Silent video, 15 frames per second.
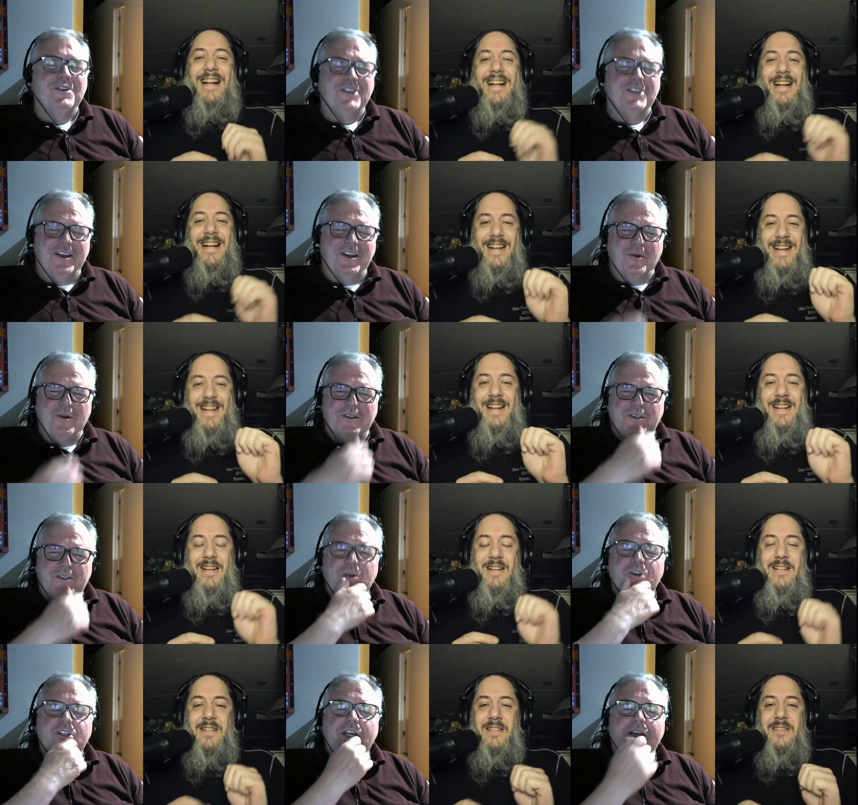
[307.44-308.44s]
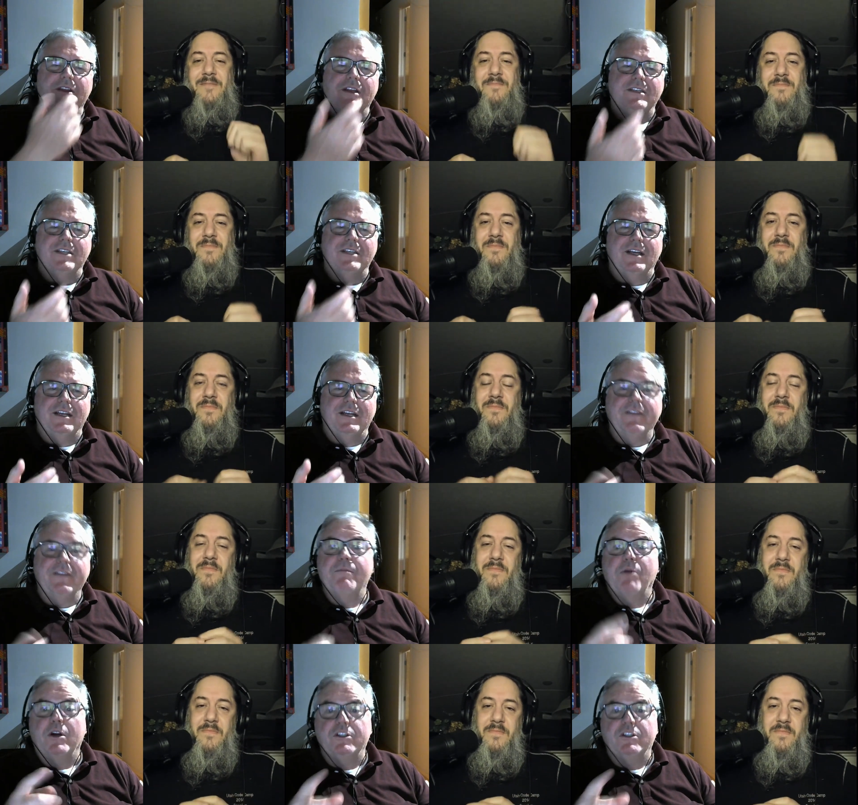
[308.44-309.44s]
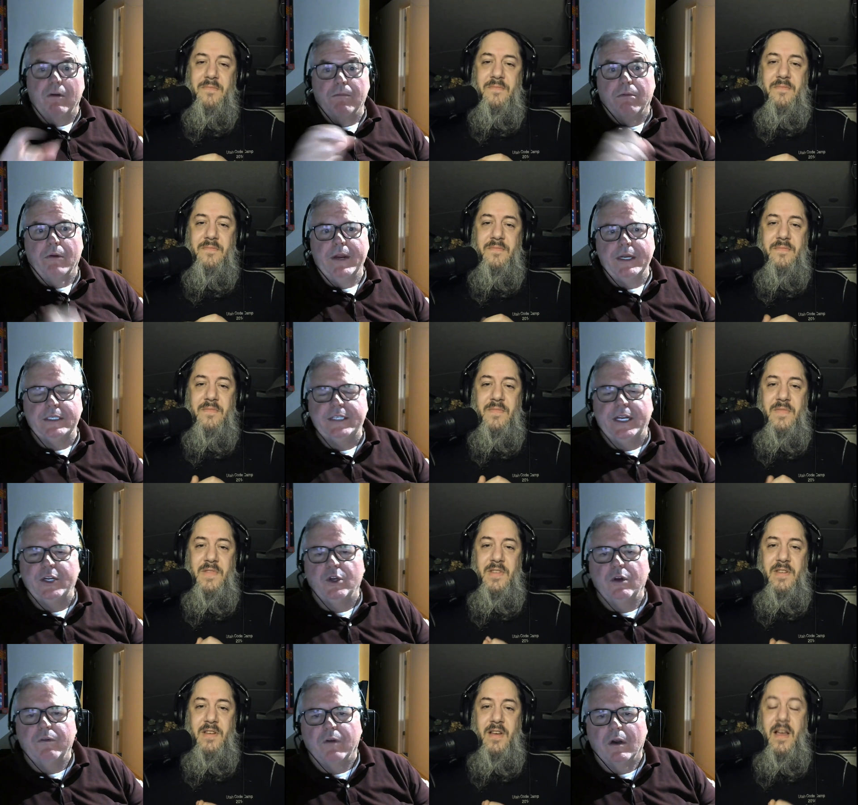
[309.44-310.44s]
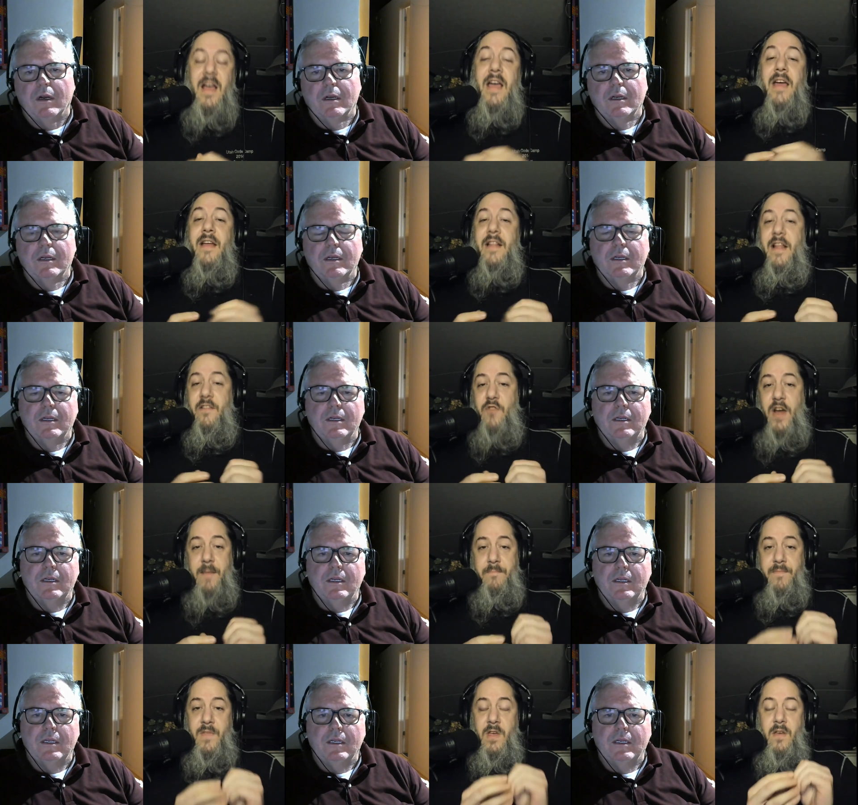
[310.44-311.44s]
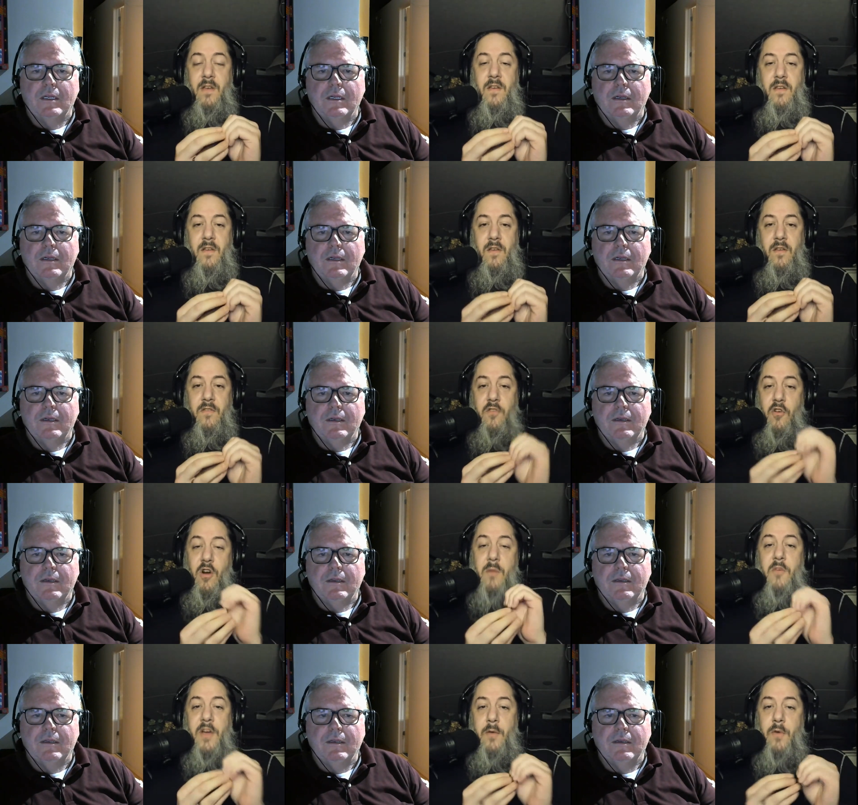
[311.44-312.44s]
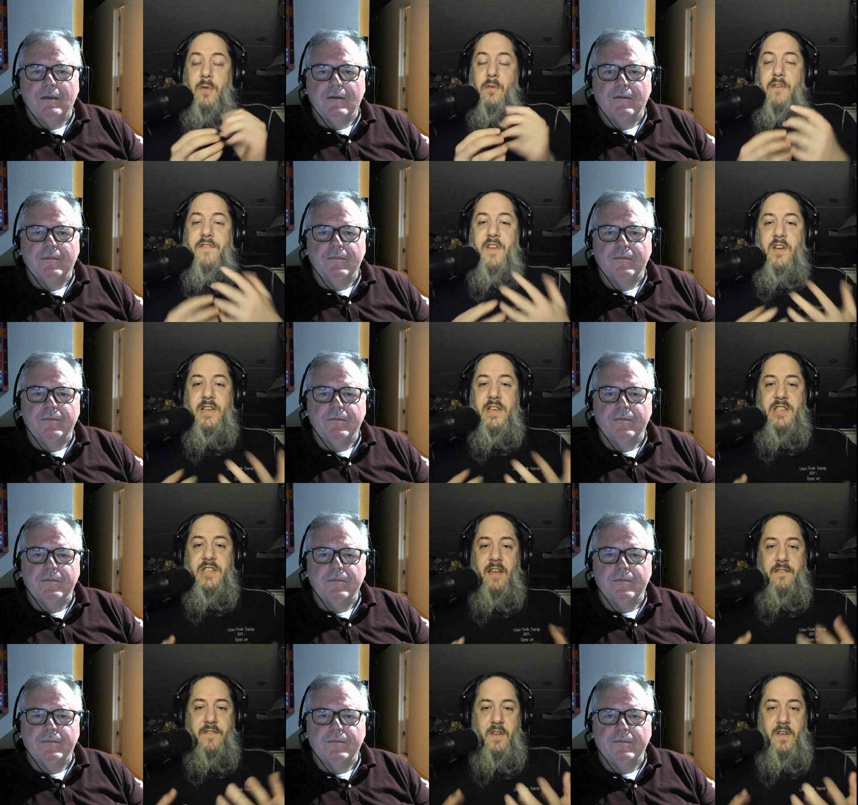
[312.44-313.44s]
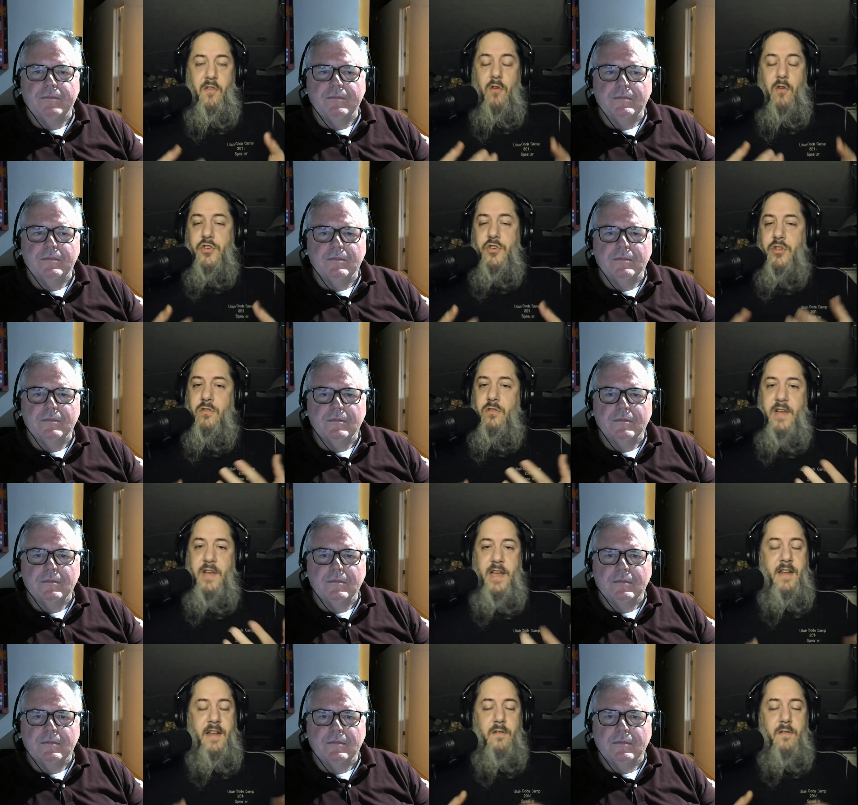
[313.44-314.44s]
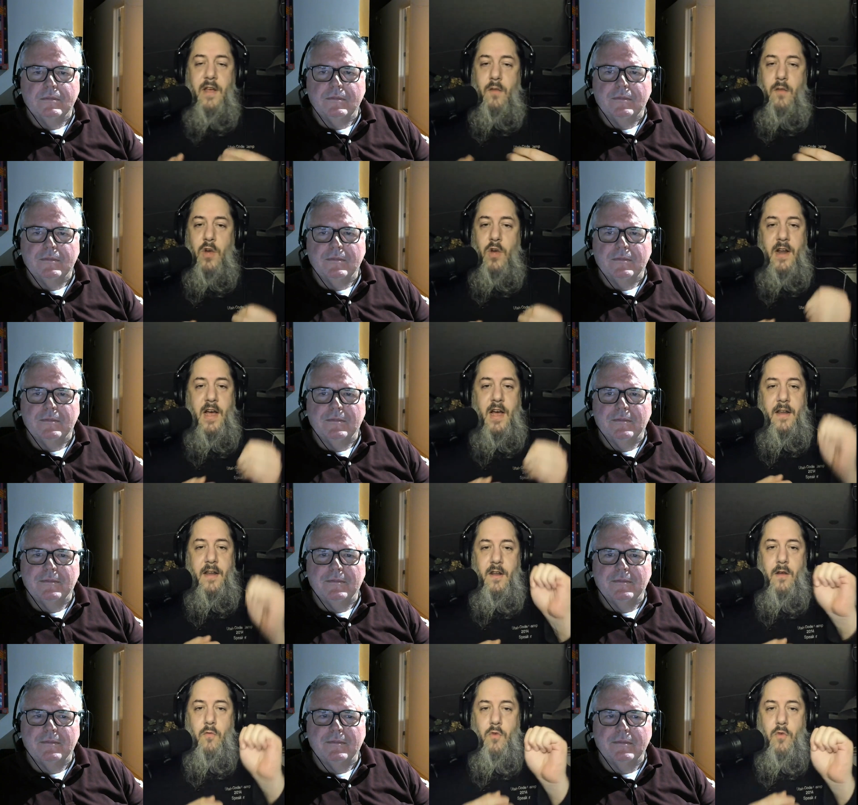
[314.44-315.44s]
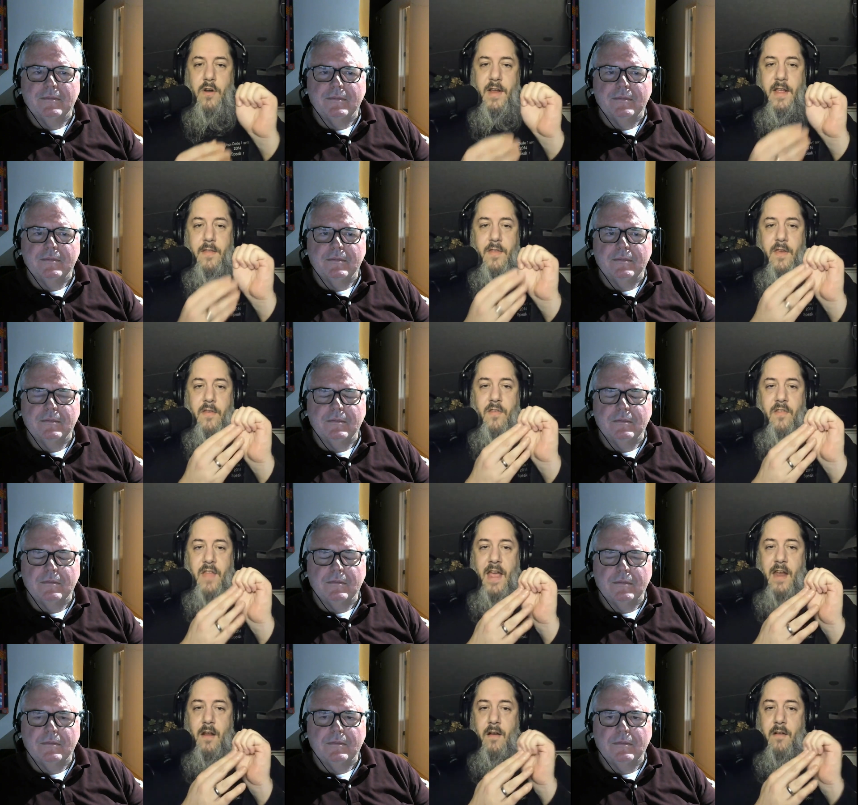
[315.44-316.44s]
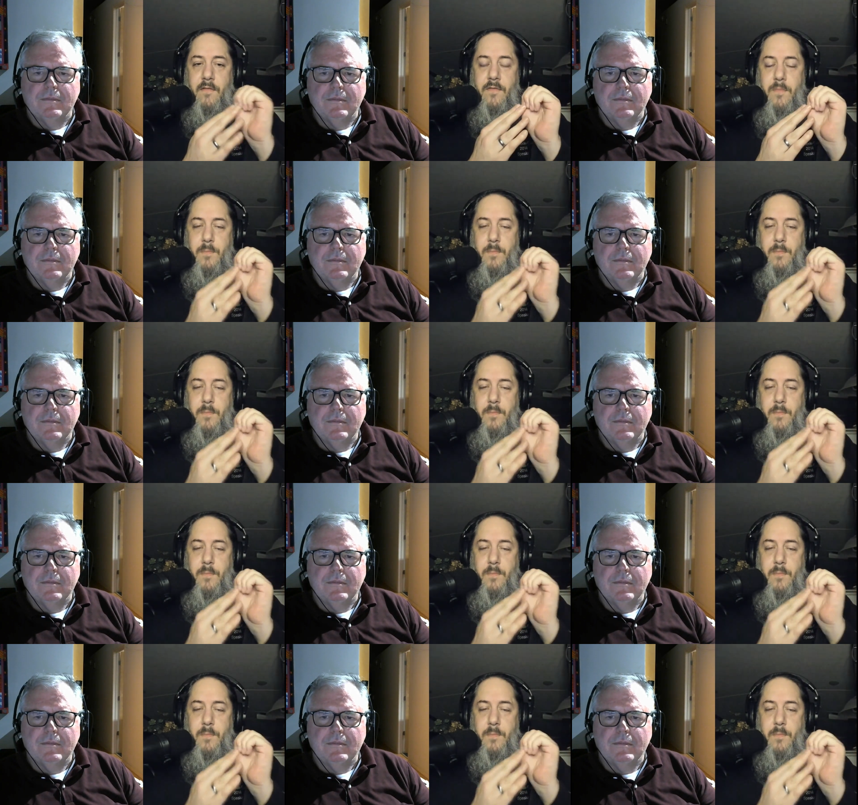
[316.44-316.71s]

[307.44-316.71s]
Speaker 1: so so you're saying that uh, different parts of our brain take over?
Speaker 2: That's right. So normally when we're feeling safe and social and and whatnot, you know, we're in this state of